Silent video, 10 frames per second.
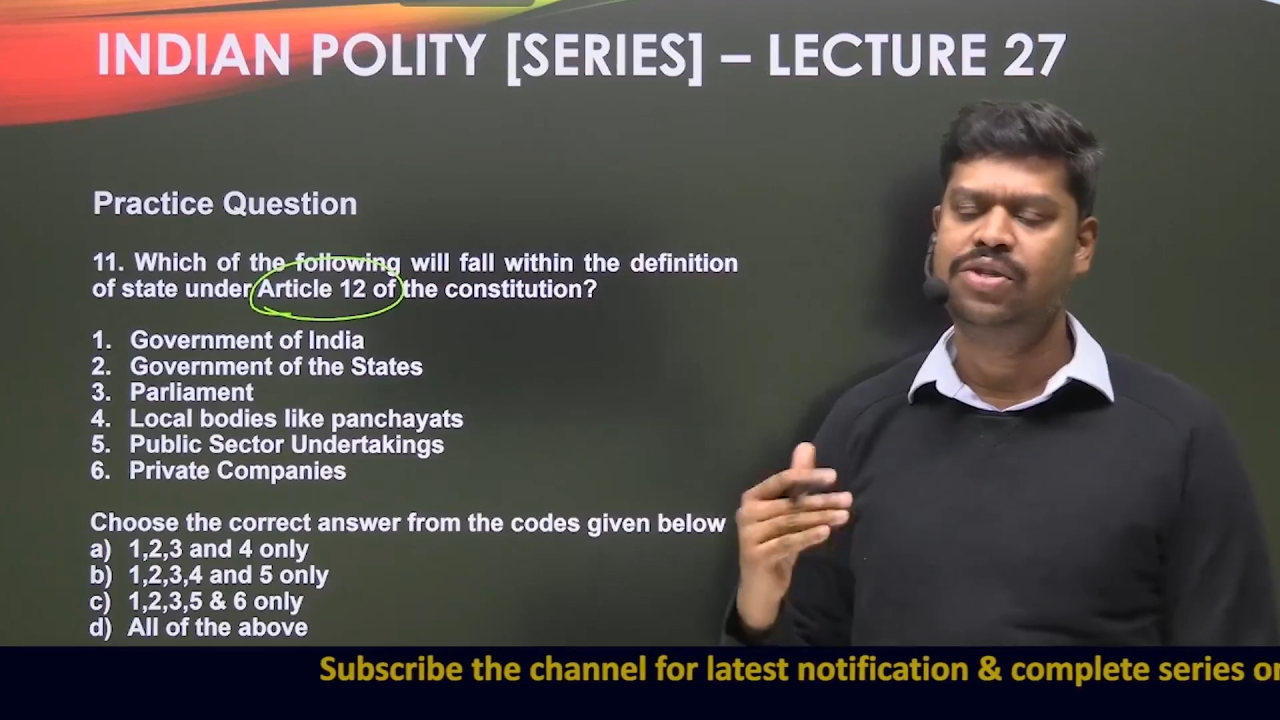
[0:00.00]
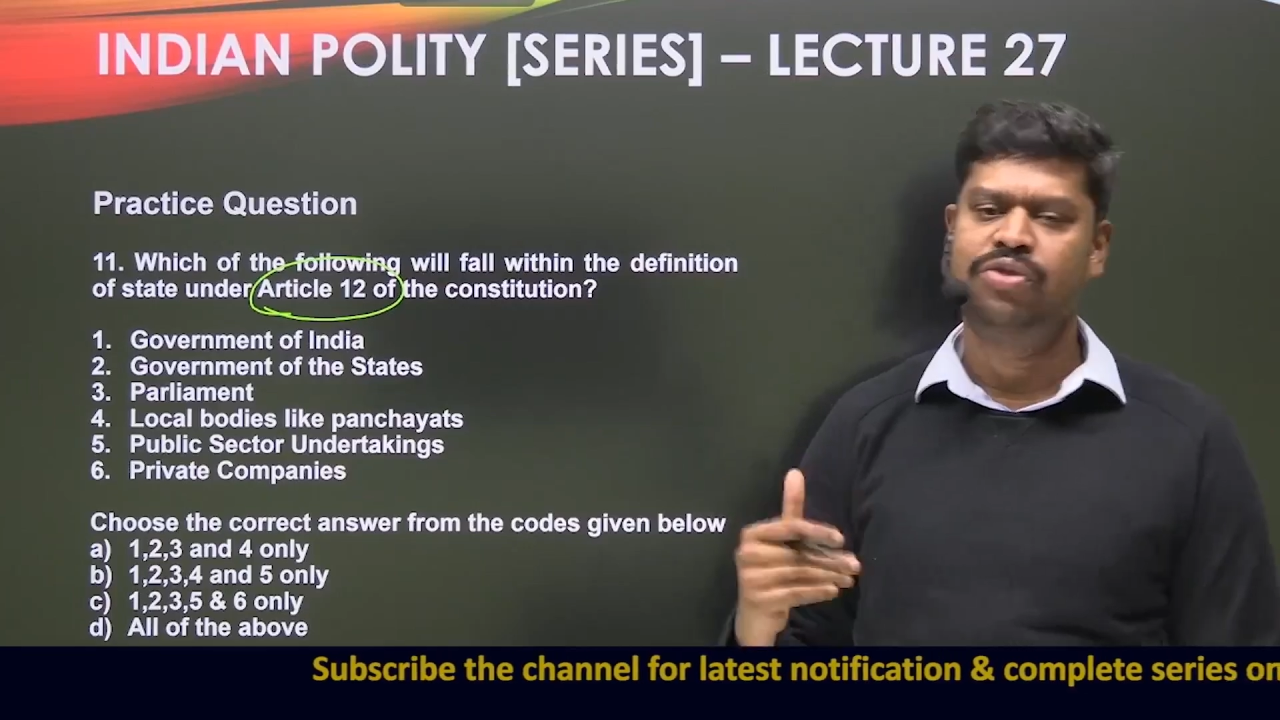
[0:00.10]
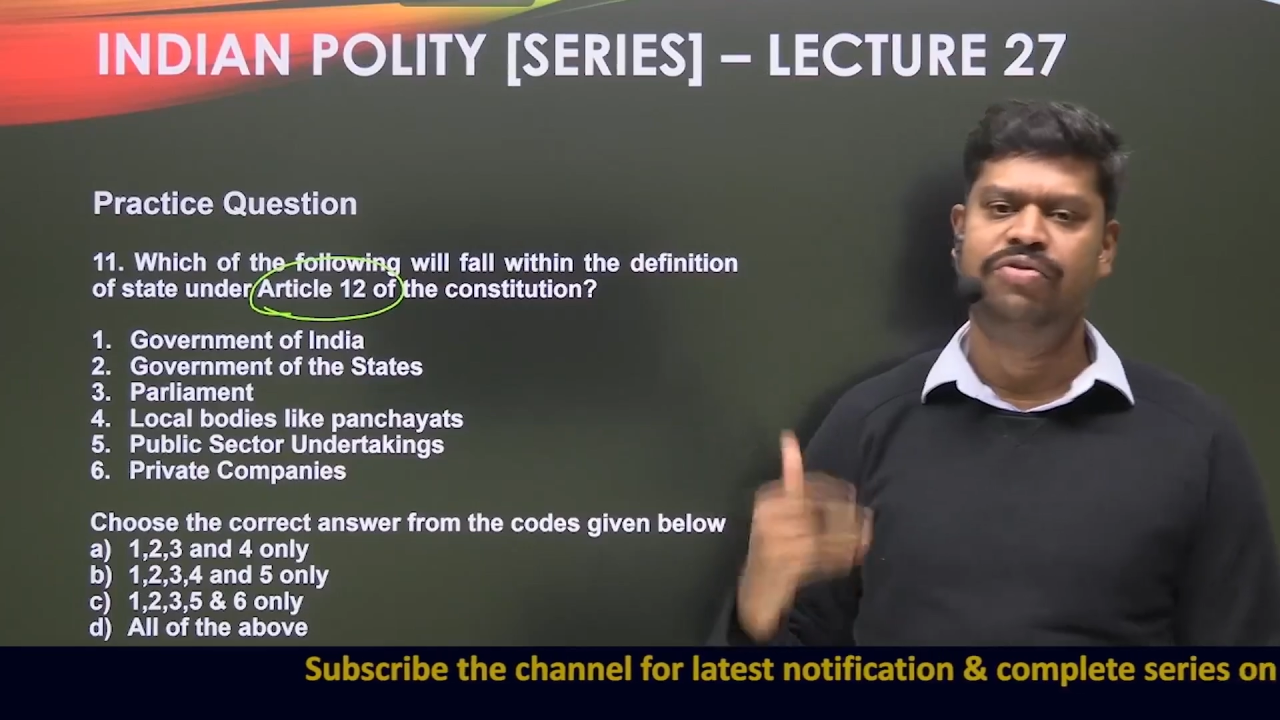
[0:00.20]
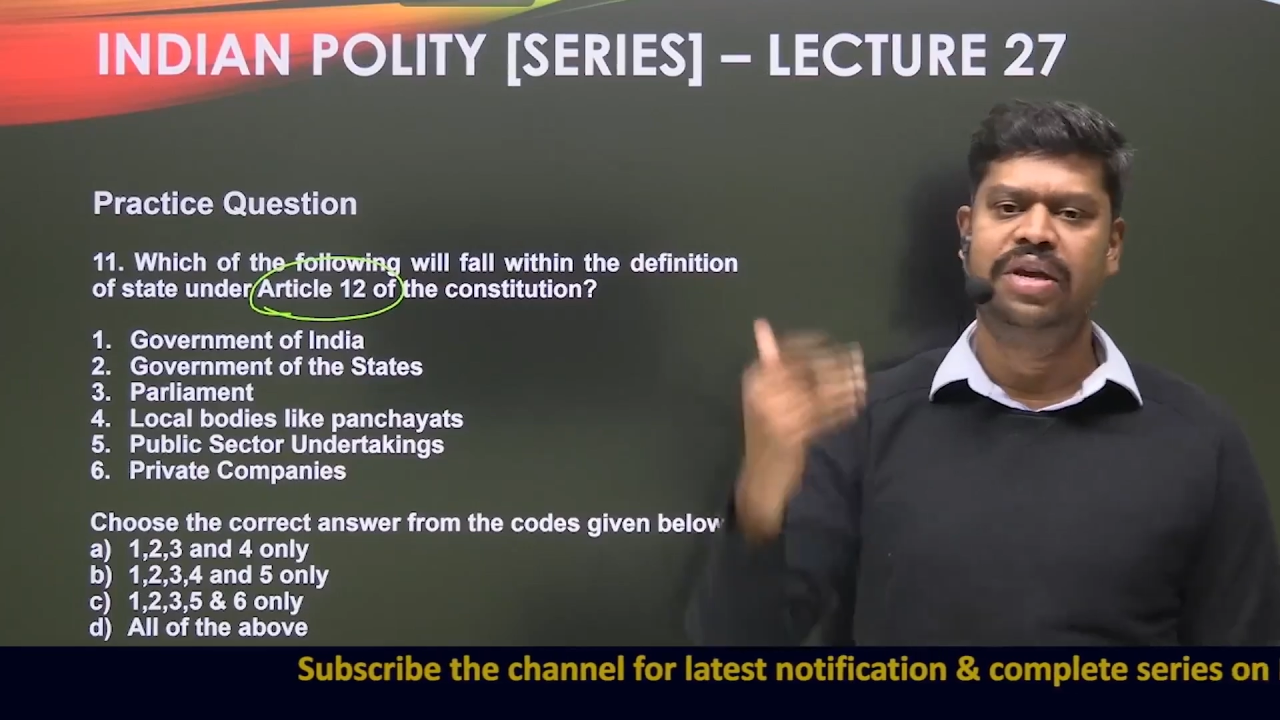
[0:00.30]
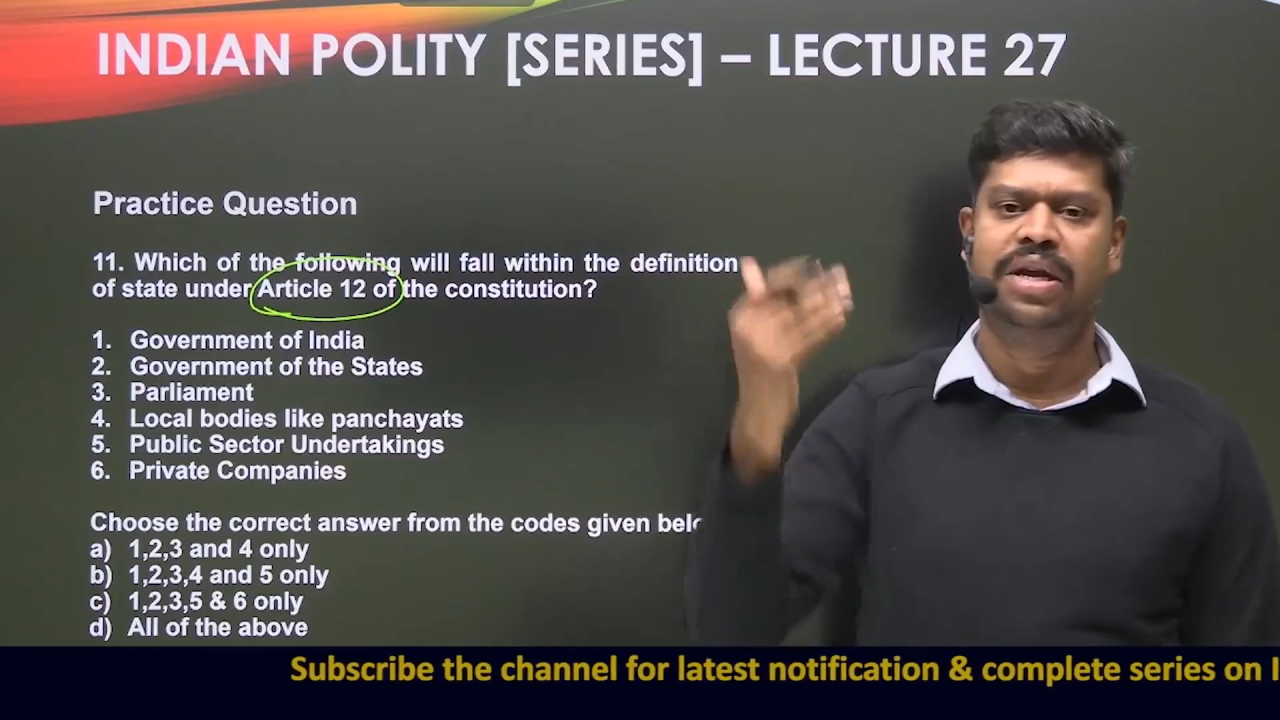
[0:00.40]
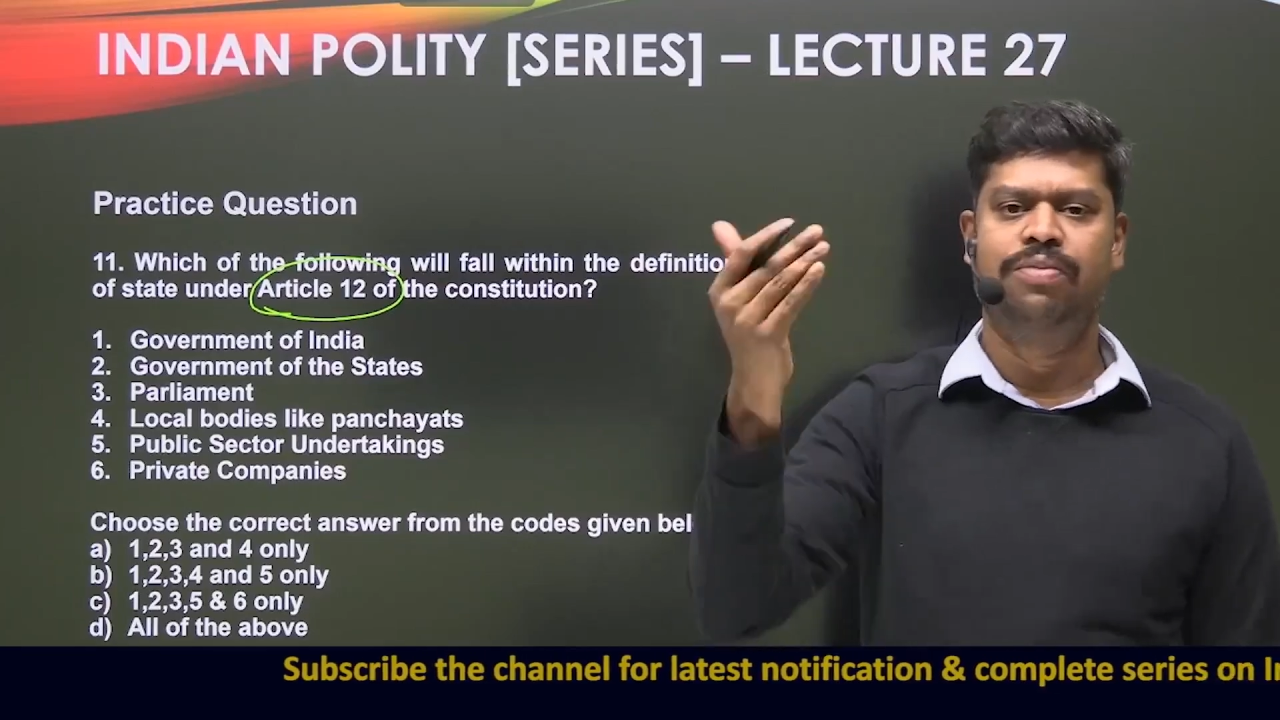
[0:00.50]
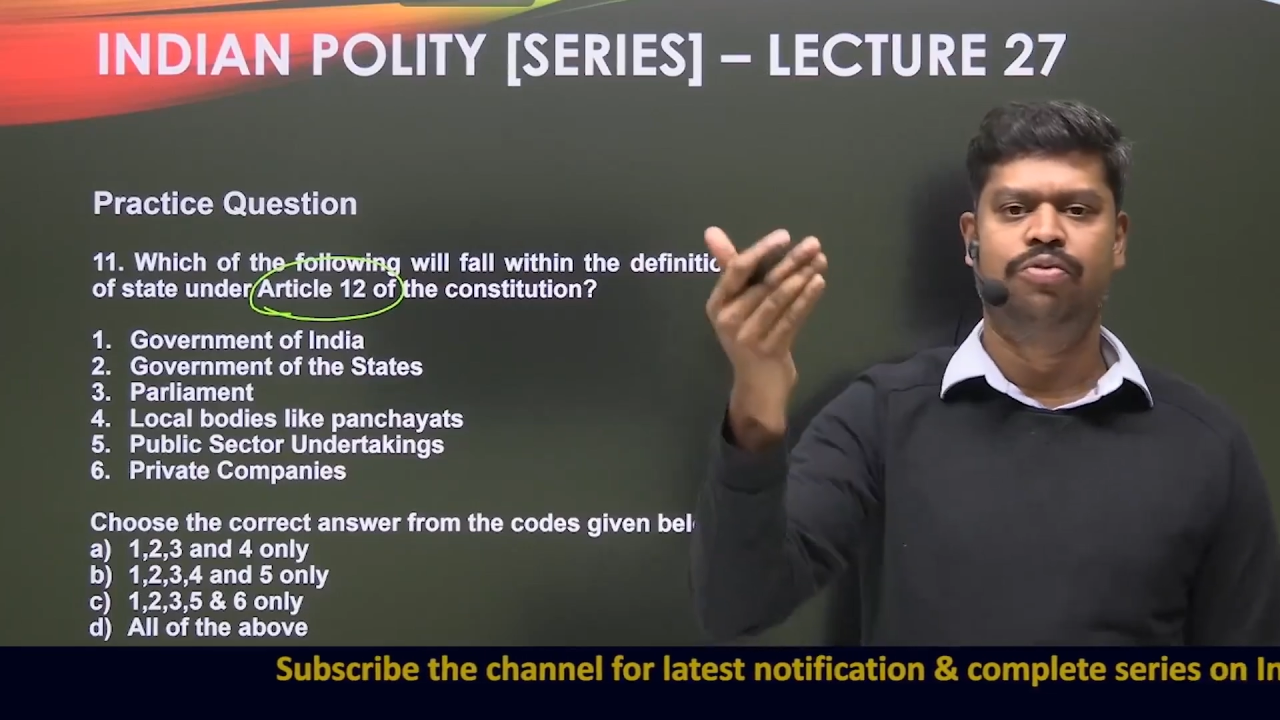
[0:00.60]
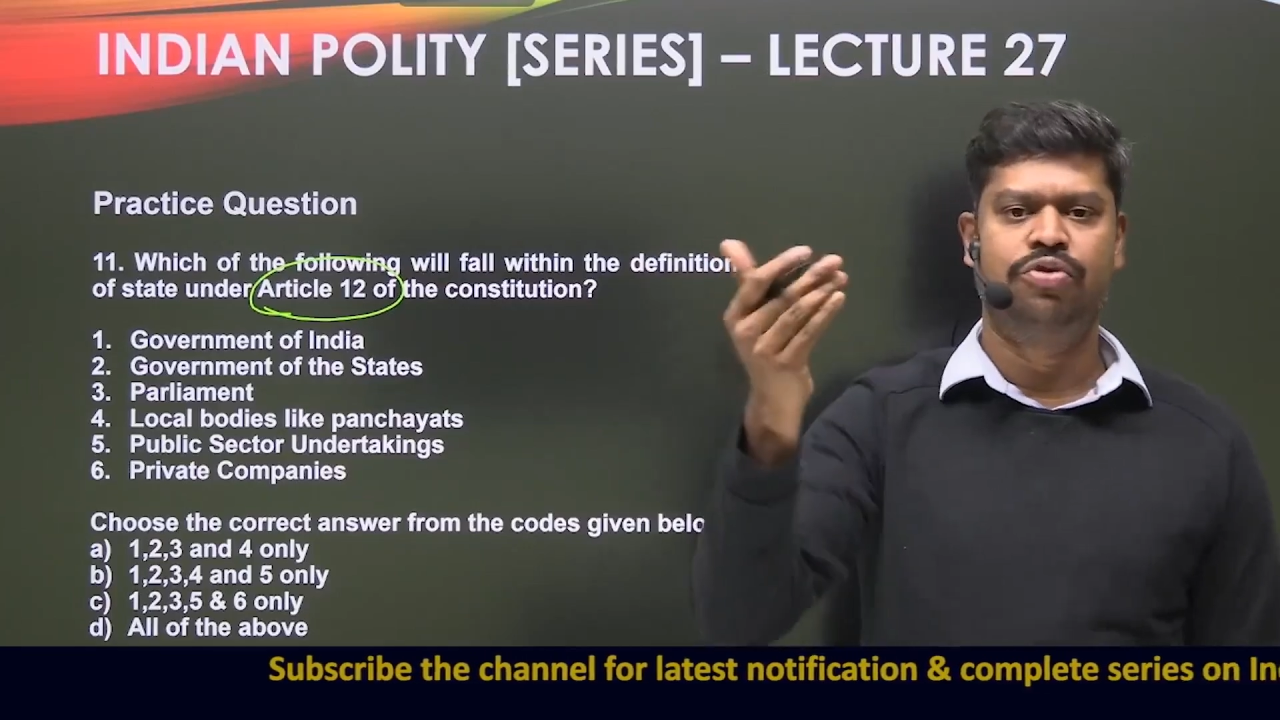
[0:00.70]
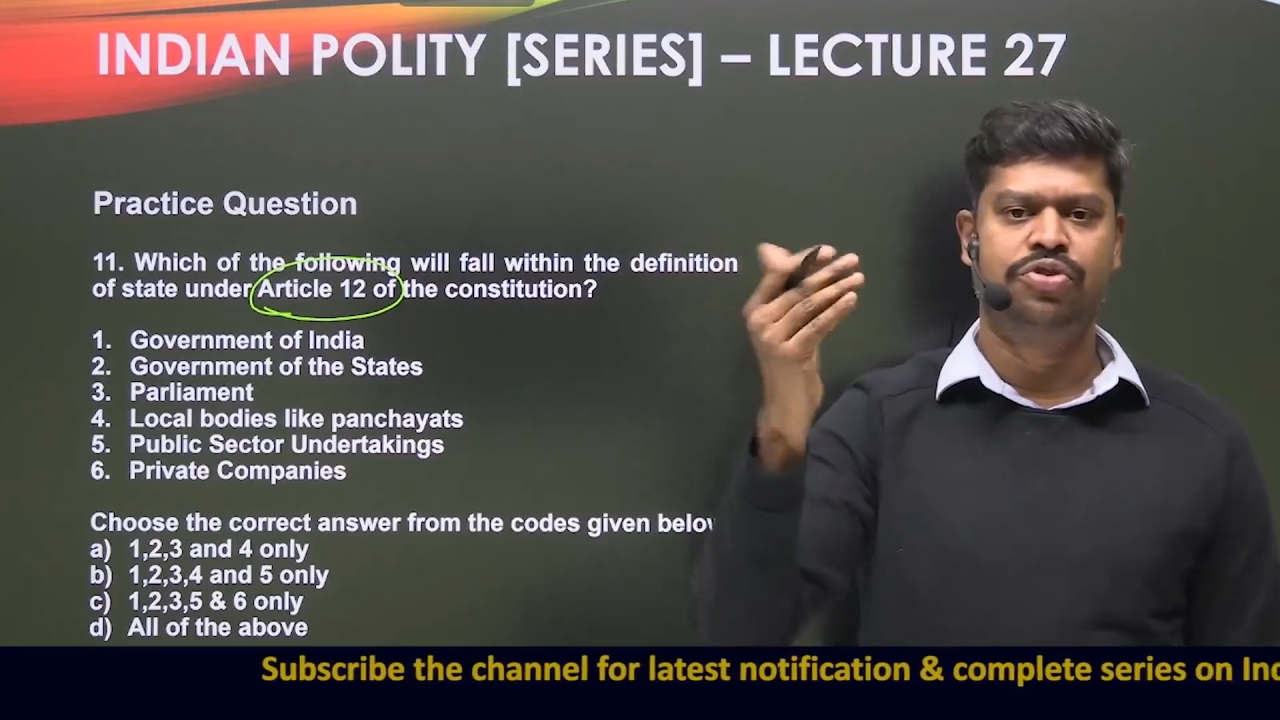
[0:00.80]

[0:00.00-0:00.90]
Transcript: so we can approach